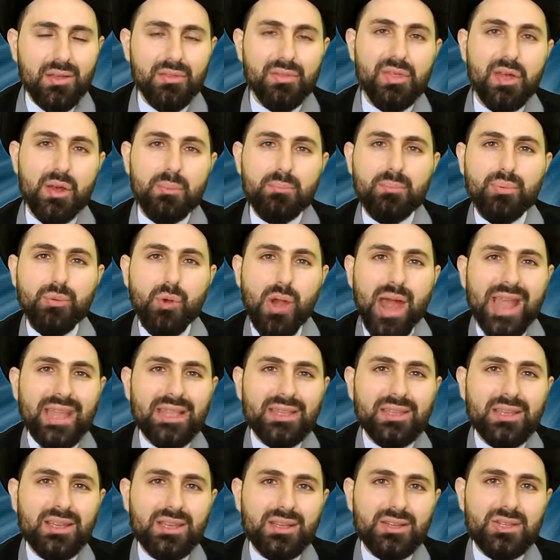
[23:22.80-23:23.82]
the
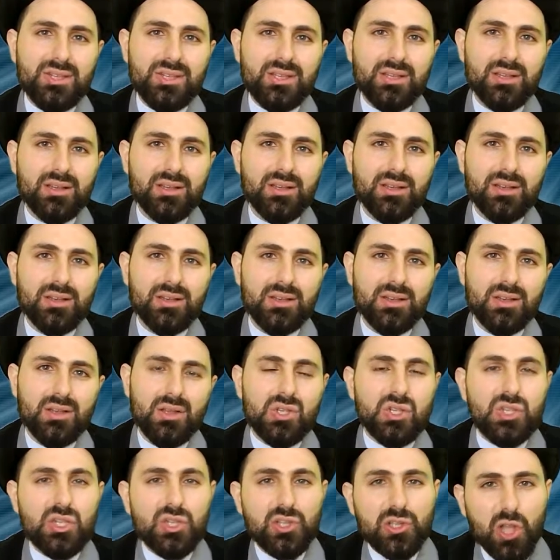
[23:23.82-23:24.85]
brightness
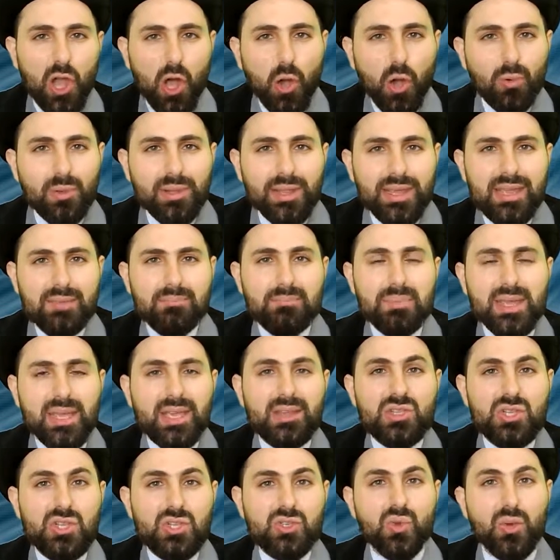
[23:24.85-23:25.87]
slowly
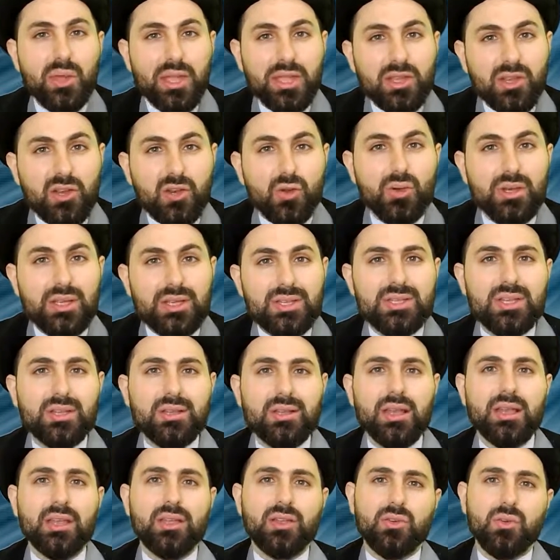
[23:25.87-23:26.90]
begins to increase and
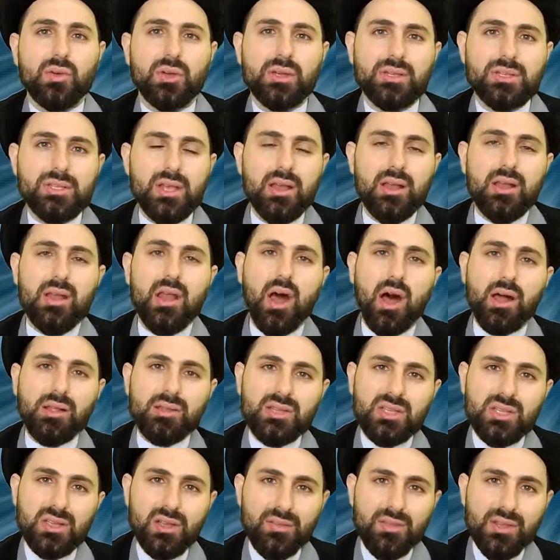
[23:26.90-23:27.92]
increase
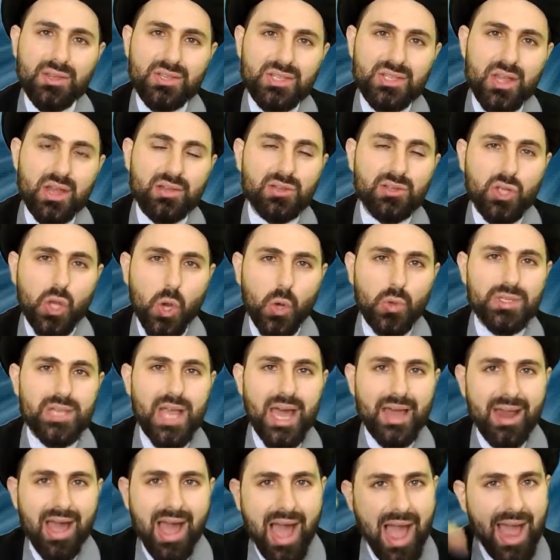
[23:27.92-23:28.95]
until the sun goes
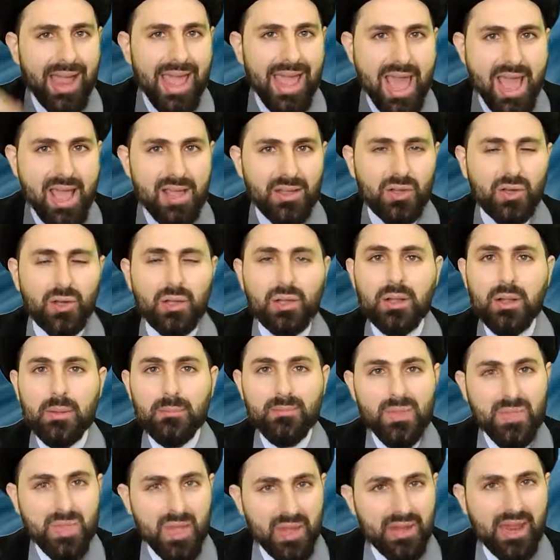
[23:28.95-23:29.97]
at a high angle,
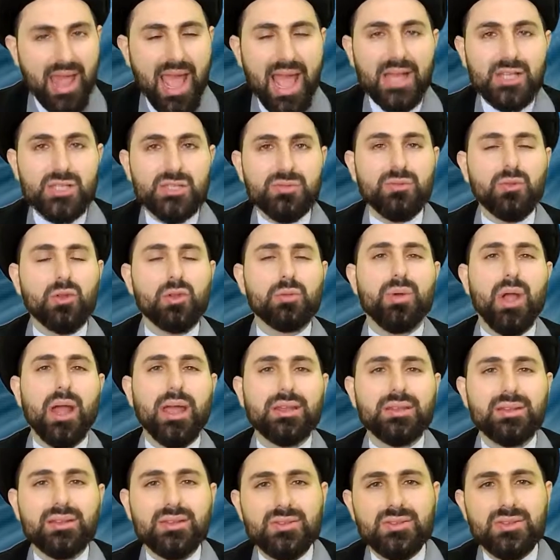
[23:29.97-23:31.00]
then it has full
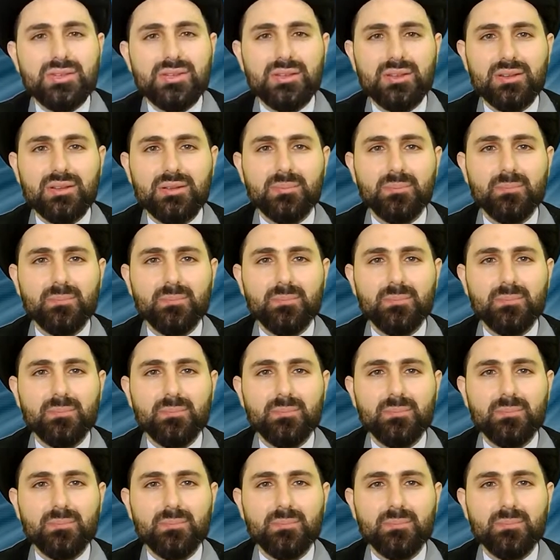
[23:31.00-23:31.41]
brightness.